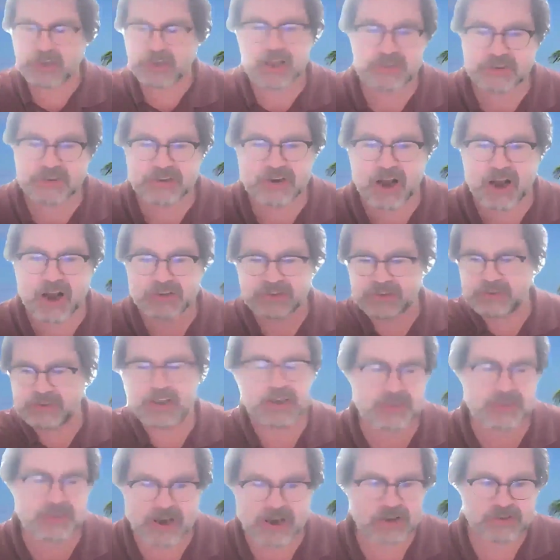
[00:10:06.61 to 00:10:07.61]
That's Nazi.
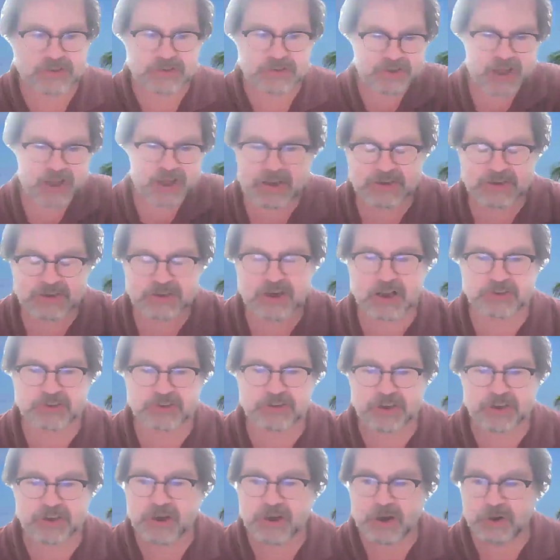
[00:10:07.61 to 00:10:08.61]
That's Nazi. That's
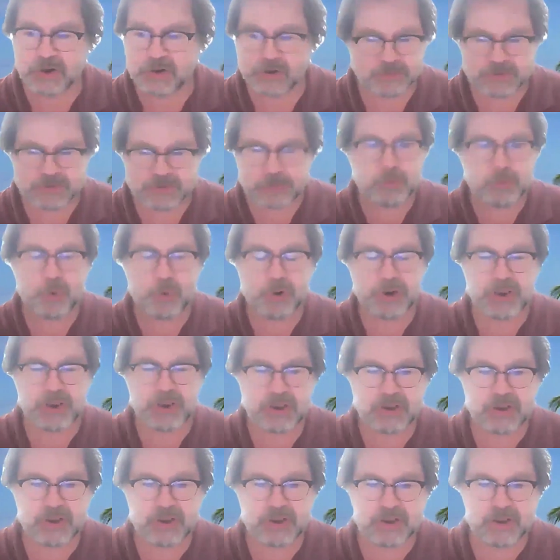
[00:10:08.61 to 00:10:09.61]
Nazi. Deporting
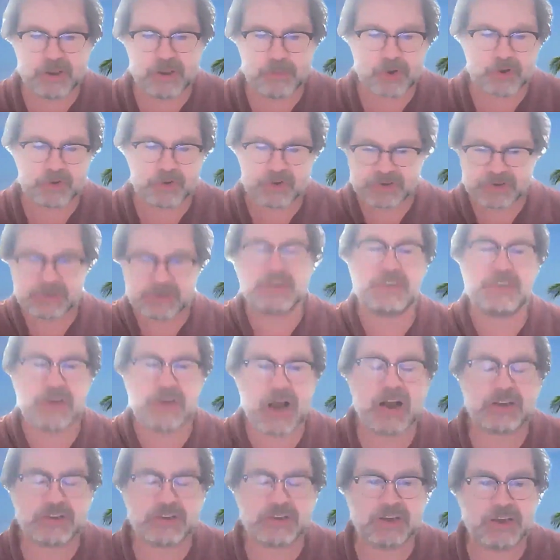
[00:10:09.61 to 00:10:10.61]
illegal immigrants is
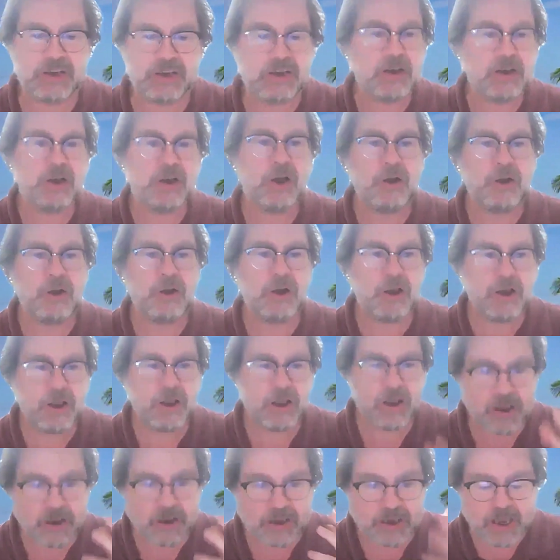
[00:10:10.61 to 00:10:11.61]
Nazi.
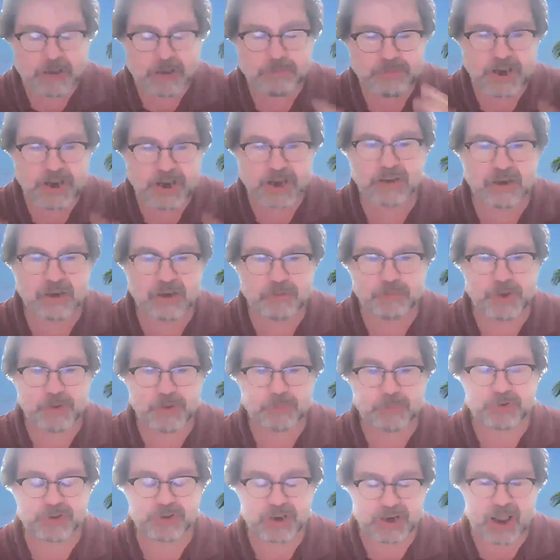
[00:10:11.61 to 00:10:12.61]
Keep telling
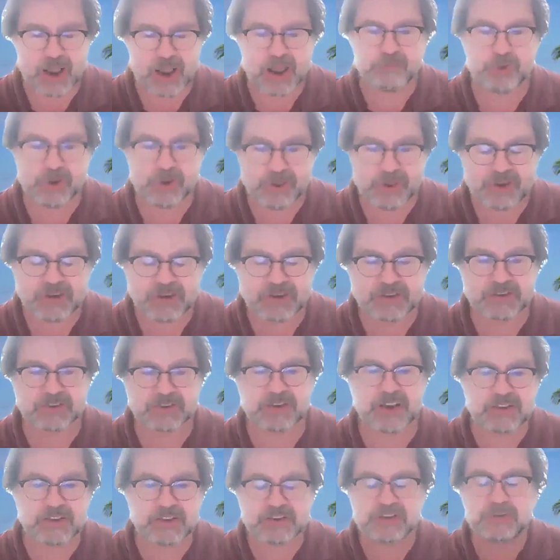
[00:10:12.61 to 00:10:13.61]
people that everything
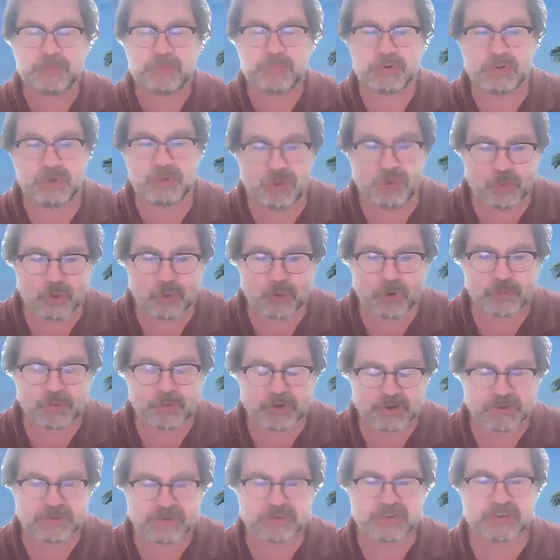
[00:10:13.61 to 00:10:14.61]
sensible,
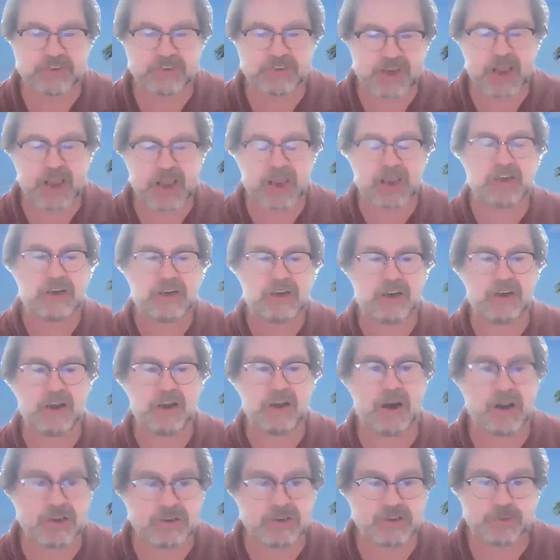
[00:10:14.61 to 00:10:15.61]
normal, sane, and
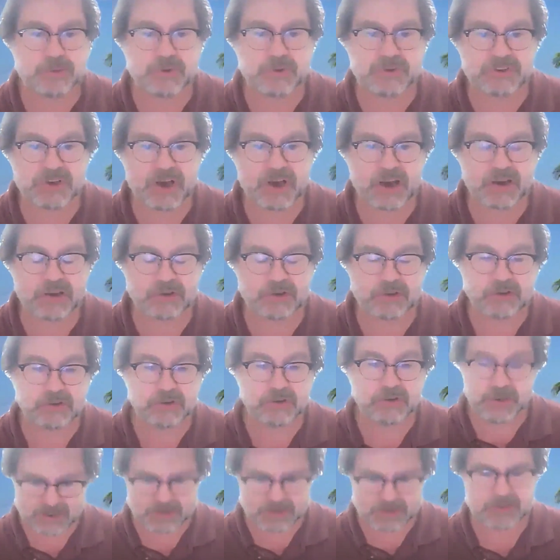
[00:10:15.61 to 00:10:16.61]
non-suicidal
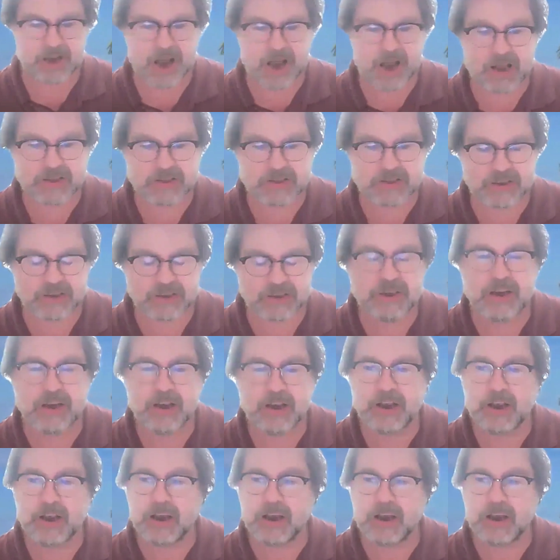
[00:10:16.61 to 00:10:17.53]
is Nazi.